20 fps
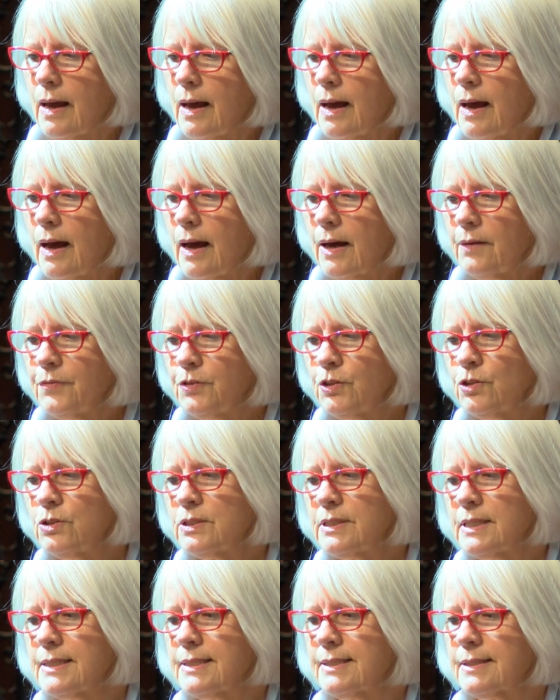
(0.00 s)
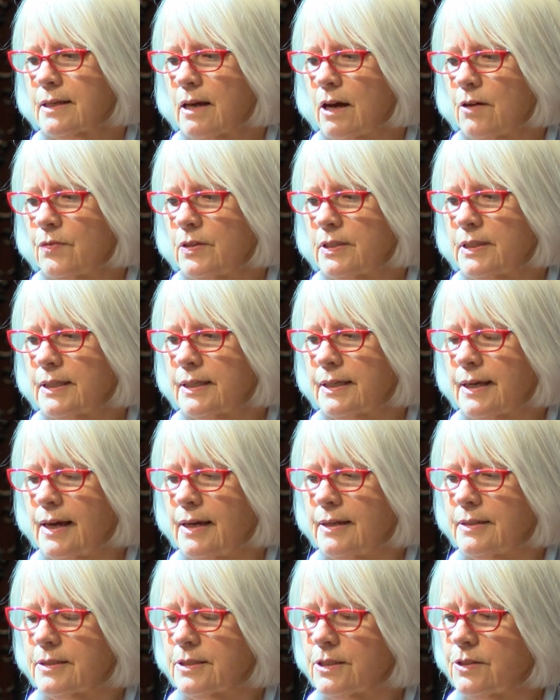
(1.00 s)
Have you discovered the
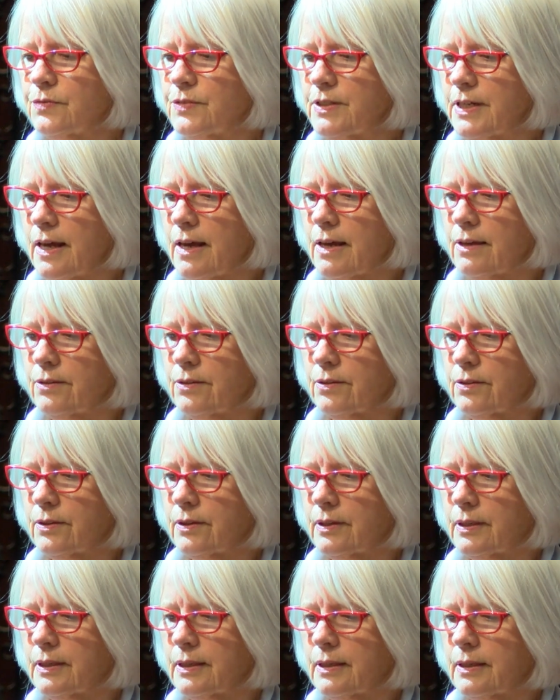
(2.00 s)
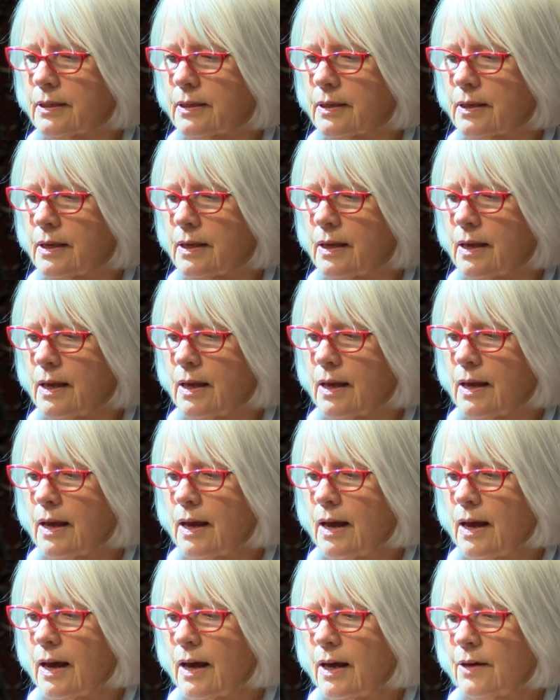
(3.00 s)
gates of death?
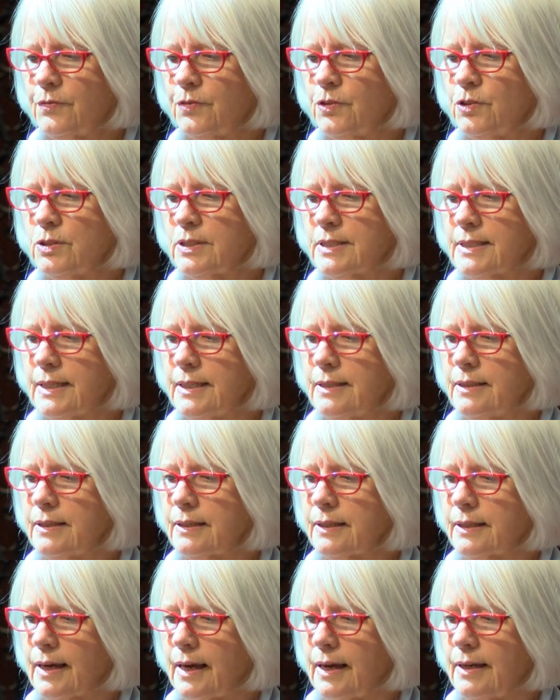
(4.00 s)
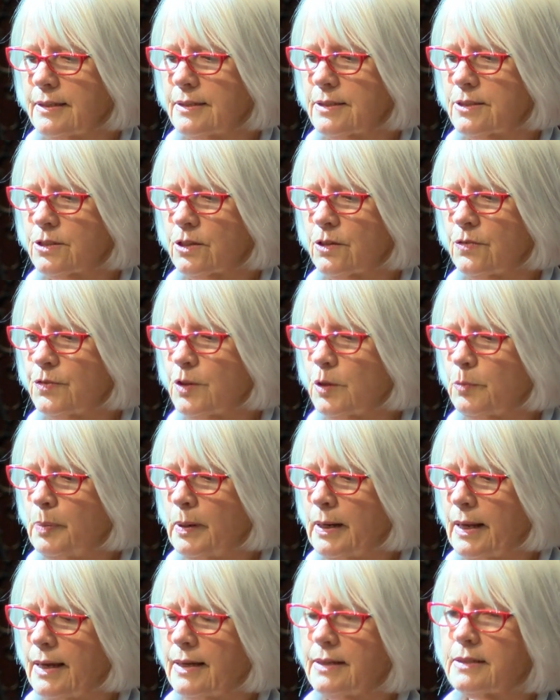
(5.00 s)
Have you seen the gates of the
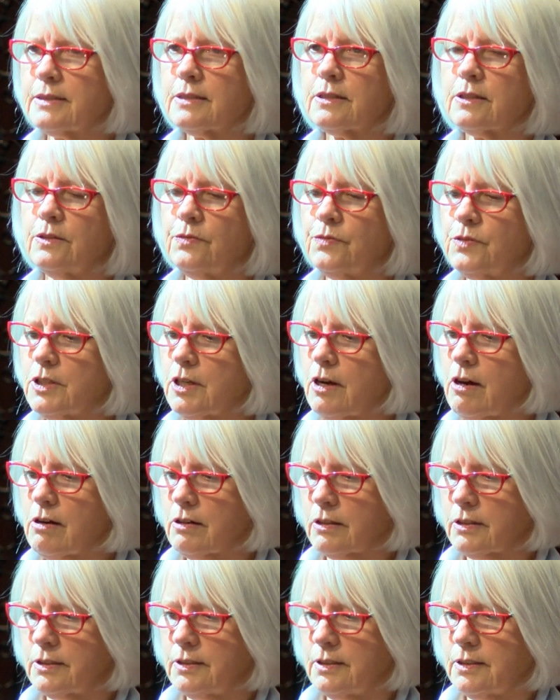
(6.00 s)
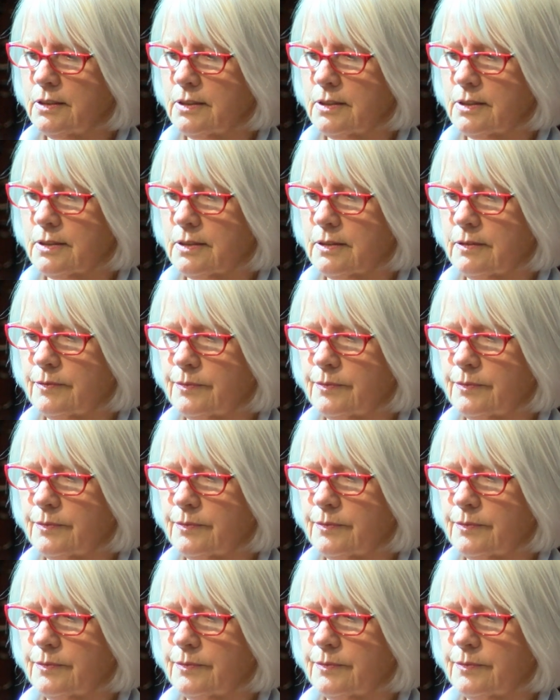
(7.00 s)
place of darkness?